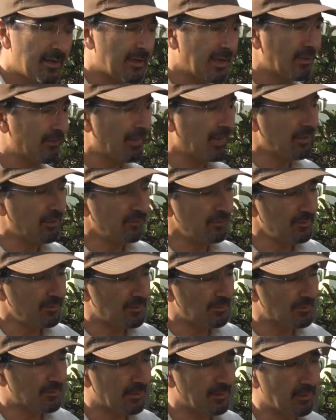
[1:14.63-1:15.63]
And by using
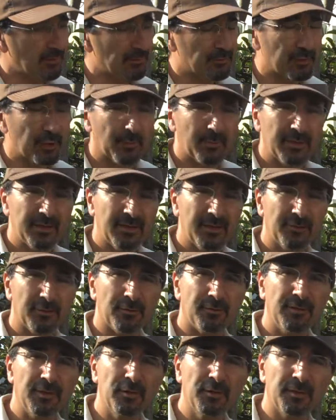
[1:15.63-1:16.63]
this telescope it does a
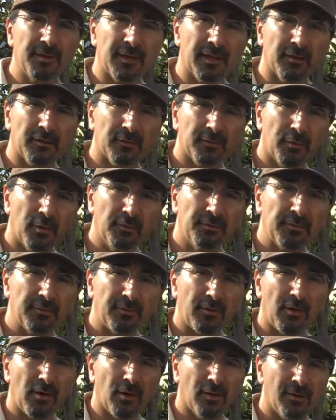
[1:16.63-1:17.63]
few things. First
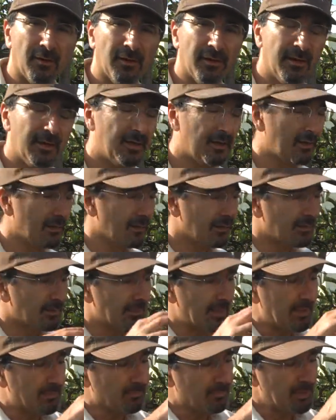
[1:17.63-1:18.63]
of all,
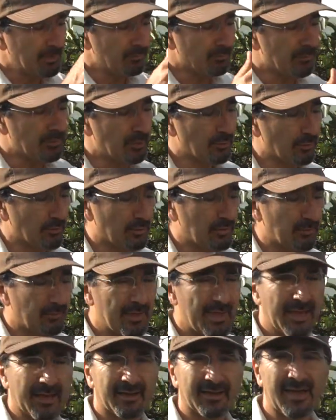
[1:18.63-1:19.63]
that big mirror in the
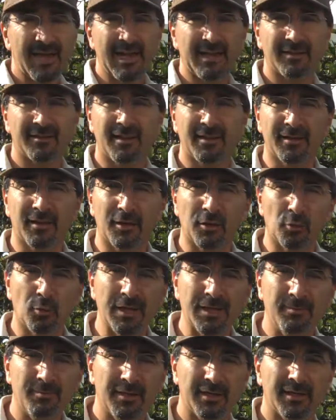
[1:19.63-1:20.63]
back acts like a
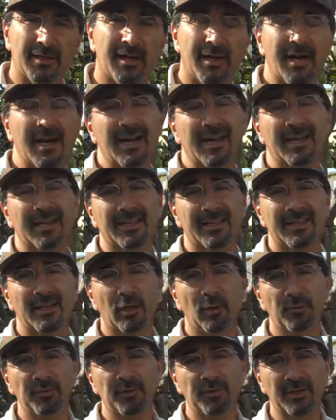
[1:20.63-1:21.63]
great big eye. It
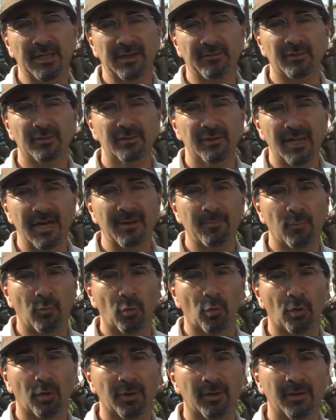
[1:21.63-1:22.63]
helps you to have a lot
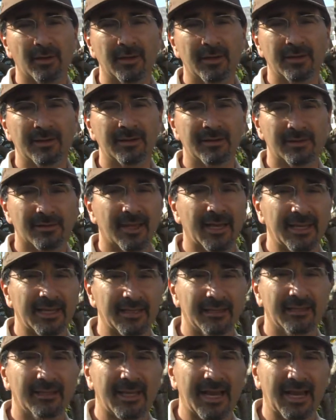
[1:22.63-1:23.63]
more light
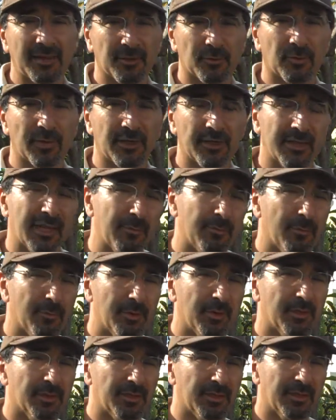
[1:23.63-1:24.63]
gathering
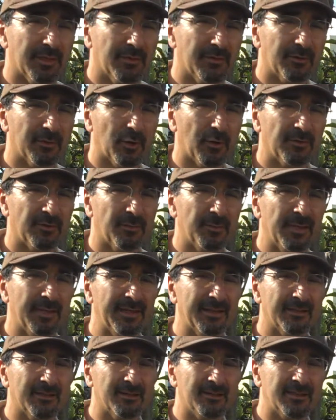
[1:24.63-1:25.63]
capability. So if
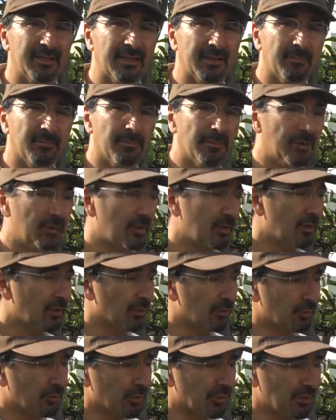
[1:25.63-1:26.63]
something is dim,
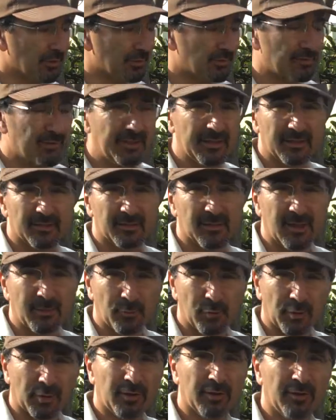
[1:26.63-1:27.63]
you're going to see it a
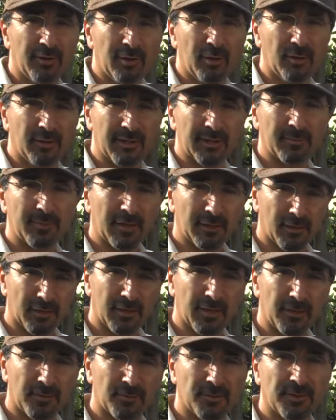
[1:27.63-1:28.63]
lot more clearly by
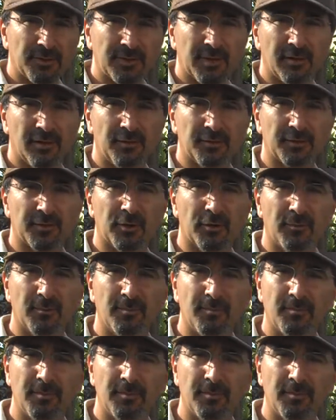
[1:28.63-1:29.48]
looking through the telescope.